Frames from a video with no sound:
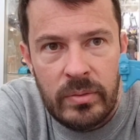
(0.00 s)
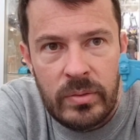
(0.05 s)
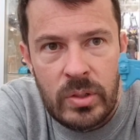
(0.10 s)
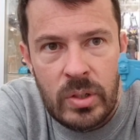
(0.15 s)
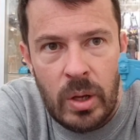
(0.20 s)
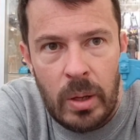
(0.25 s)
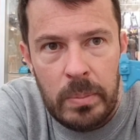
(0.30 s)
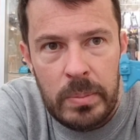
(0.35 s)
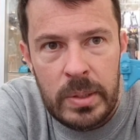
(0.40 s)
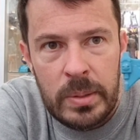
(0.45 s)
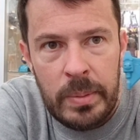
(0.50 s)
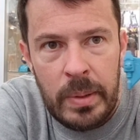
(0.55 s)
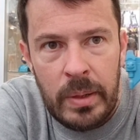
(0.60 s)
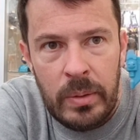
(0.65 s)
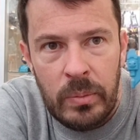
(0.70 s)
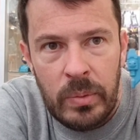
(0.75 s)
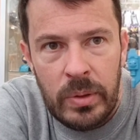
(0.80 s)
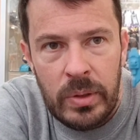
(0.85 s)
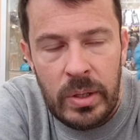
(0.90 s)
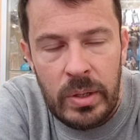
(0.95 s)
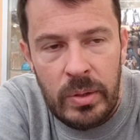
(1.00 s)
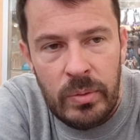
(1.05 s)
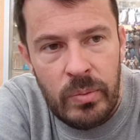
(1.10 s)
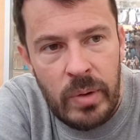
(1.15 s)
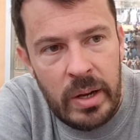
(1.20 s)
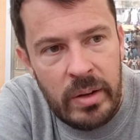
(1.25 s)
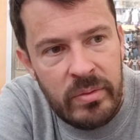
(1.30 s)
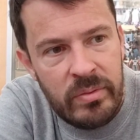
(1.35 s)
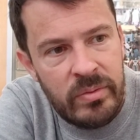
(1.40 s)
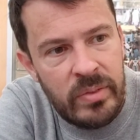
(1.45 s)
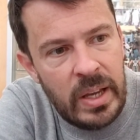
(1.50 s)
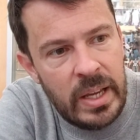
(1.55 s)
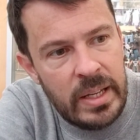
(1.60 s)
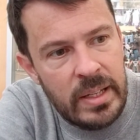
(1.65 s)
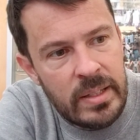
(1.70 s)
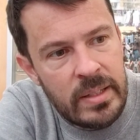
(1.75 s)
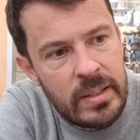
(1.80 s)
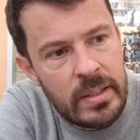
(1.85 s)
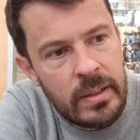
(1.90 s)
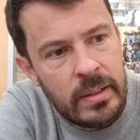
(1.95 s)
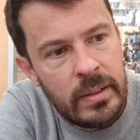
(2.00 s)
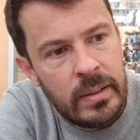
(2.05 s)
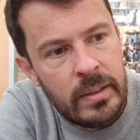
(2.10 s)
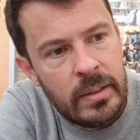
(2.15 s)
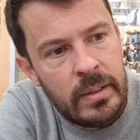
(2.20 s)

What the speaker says: of Topspin with the red face.